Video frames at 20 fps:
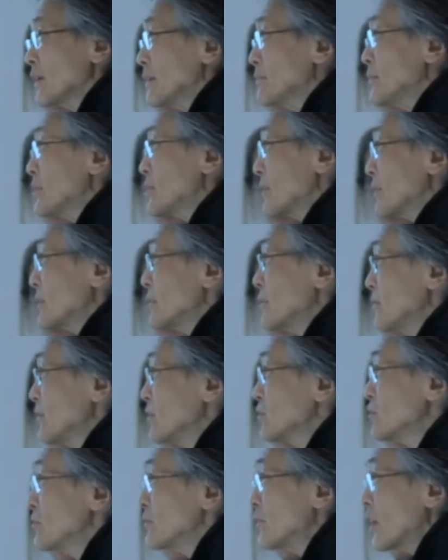I'm the director of the
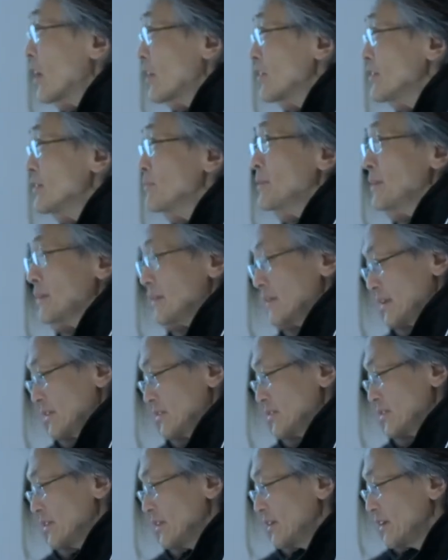School of Arts, Media, and
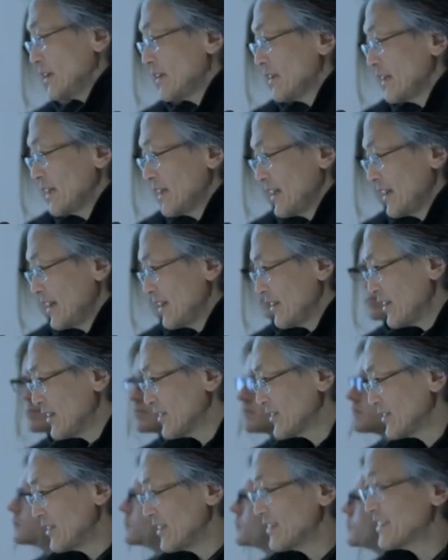Engineering, and
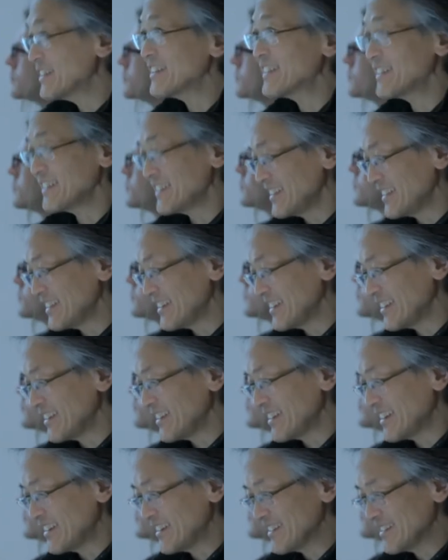also the Synthesis
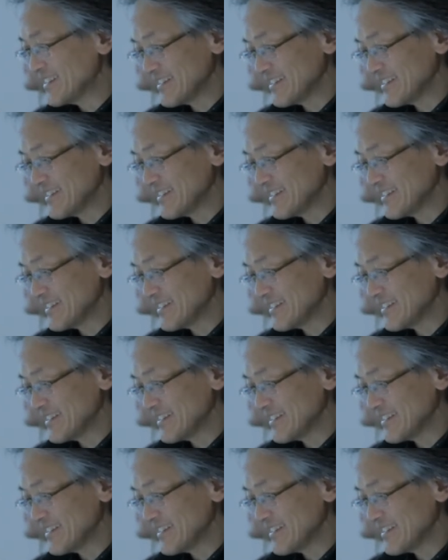Center.